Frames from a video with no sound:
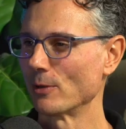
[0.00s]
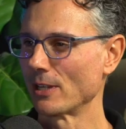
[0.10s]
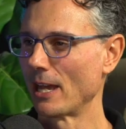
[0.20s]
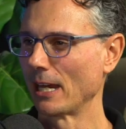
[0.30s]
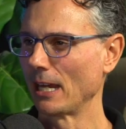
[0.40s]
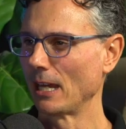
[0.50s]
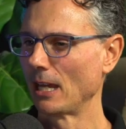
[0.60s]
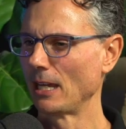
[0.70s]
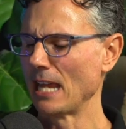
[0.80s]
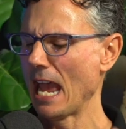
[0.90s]
was like,
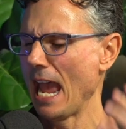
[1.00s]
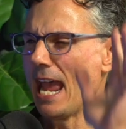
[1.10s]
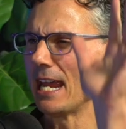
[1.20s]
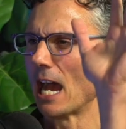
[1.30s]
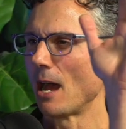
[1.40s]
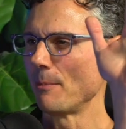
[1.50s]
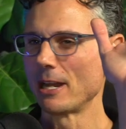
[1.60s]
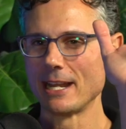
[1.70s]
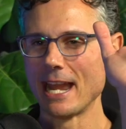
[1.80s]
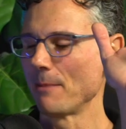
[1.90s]
hey, I'm
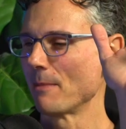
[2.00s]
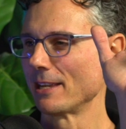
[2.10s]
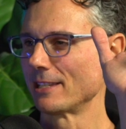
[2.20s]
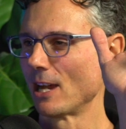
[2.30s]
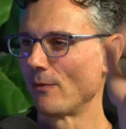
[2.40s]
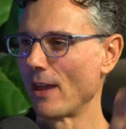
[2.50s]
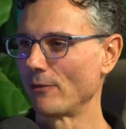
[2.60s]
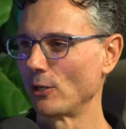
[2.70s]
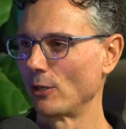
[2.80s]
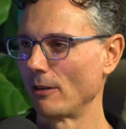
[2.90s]
going to name myself
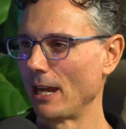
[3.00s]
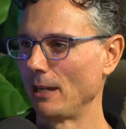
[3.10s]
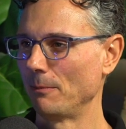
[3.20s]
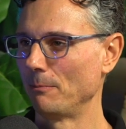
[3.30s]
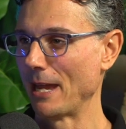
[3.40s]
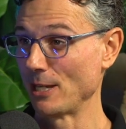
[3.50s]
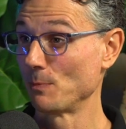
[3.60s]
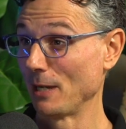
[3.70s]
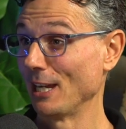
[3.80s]
after a bent